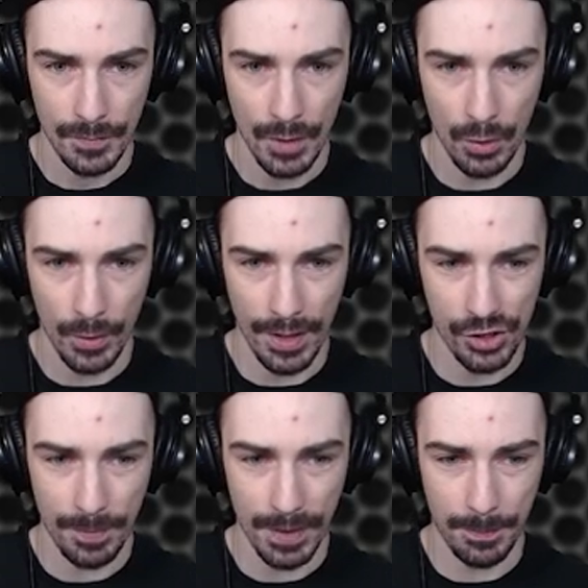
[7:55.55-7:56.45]
Oh, here's
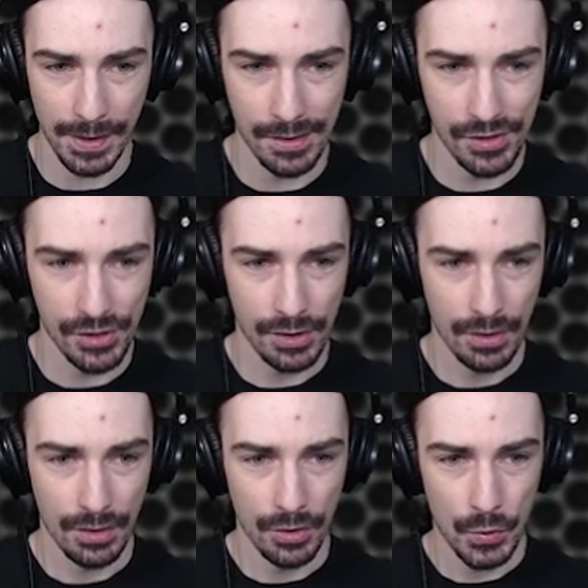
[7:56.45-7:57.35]
a big piece.
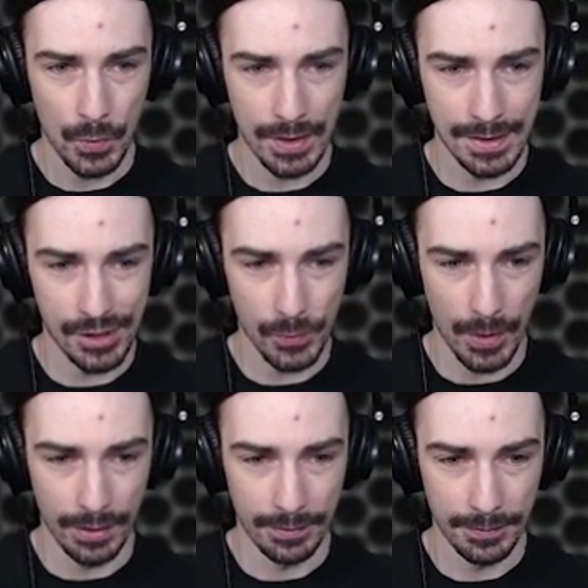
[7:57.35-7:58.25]
What's this one?